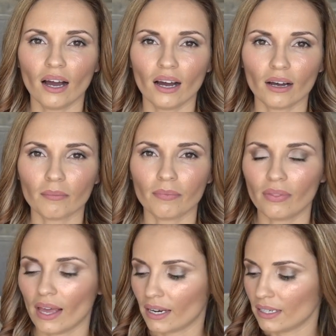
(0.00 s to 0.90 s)
um,
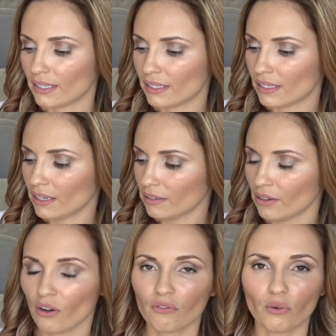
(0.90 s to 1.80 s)
that is
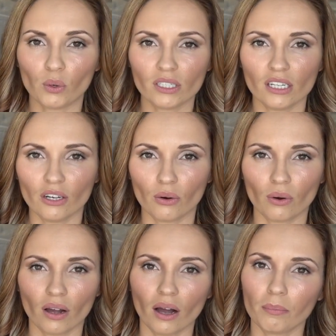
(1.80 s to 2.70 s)
14
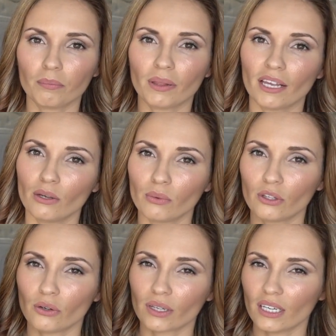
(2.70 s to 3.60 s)
or up playing
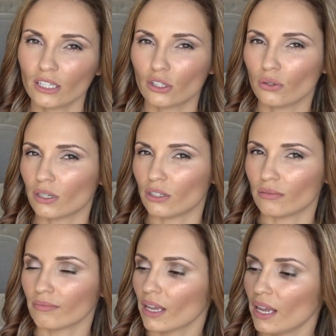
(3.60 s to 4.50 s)
with your kids you
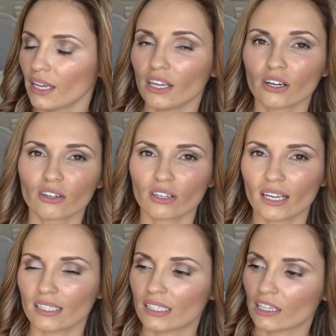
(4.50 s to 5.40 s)
can younger
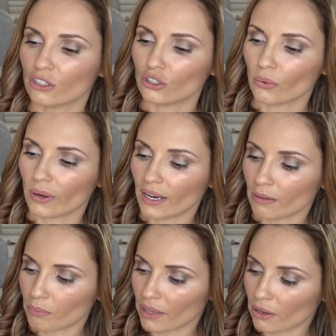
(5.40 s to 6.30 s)
kids can join
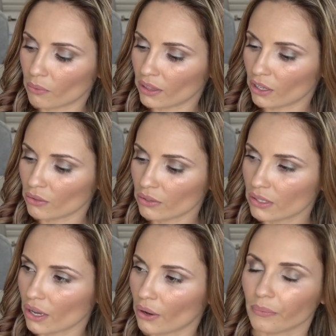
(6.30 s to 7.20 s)
and play with you.
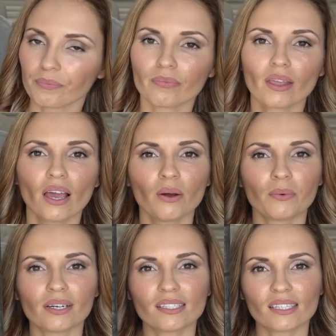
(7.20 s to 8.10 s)
So
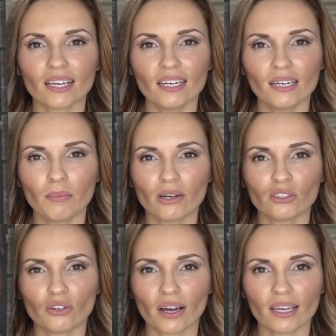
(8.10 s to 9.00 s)
we're excited
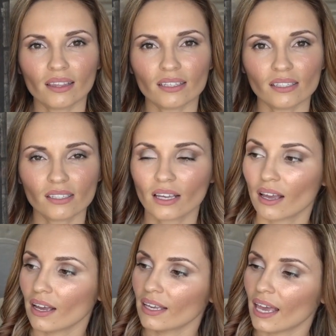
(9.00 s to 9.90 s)
about trying this
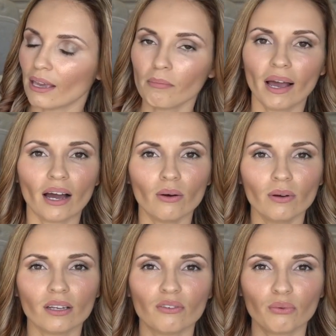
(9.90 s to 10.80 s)
game
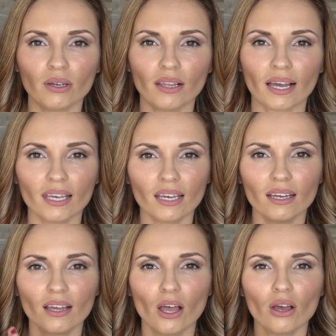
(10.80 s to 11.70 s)
out and if we like
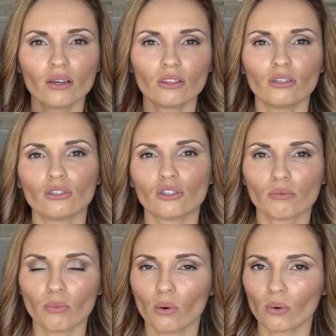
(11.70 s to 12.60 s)
it, there's
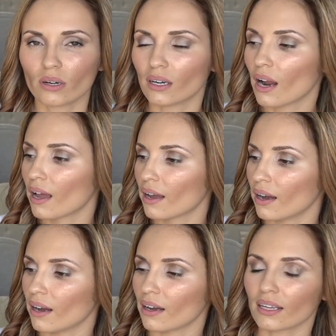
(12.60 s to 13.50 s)
more
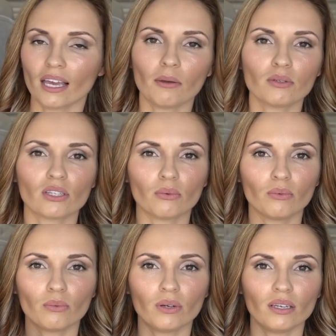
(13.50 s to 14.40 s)
uh, games
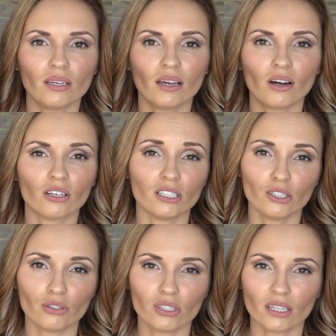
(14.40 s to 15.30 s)
that we are
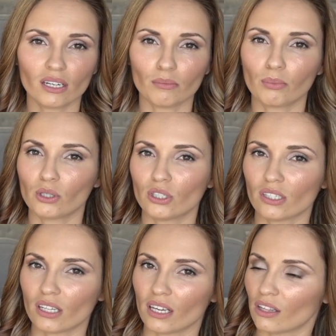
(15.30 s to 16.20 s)
interested in
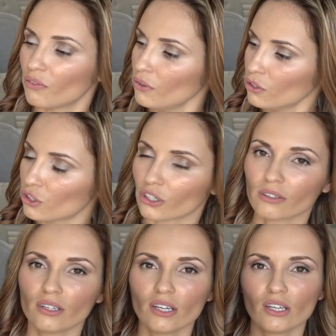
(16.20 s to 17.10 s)
purchasing in the
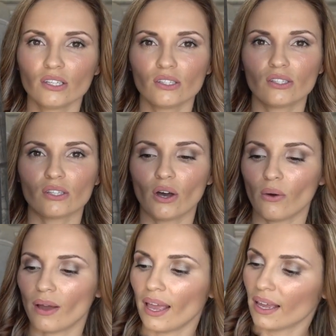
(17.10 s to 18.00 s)
future.
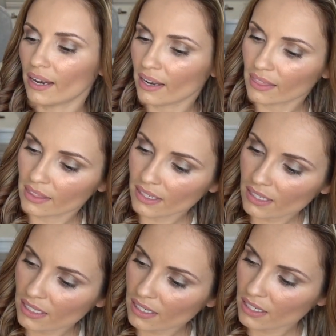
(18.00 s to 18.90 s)
So, and
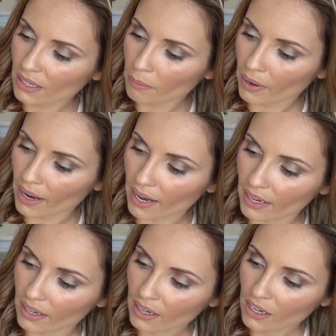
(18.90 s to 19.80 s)
this is
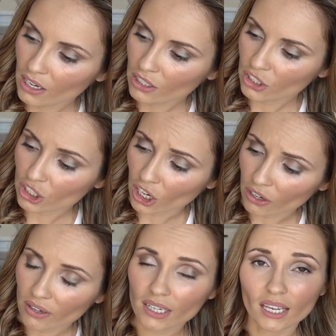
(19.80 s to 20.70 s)
by
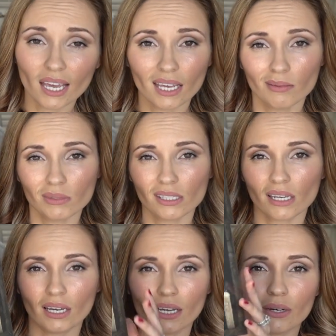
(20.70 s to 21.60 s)
Chara Games.
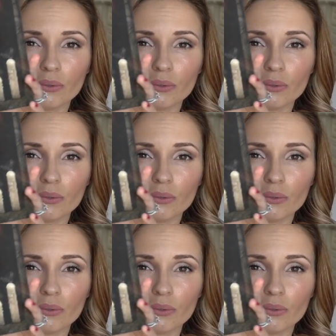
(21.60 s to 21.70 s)
I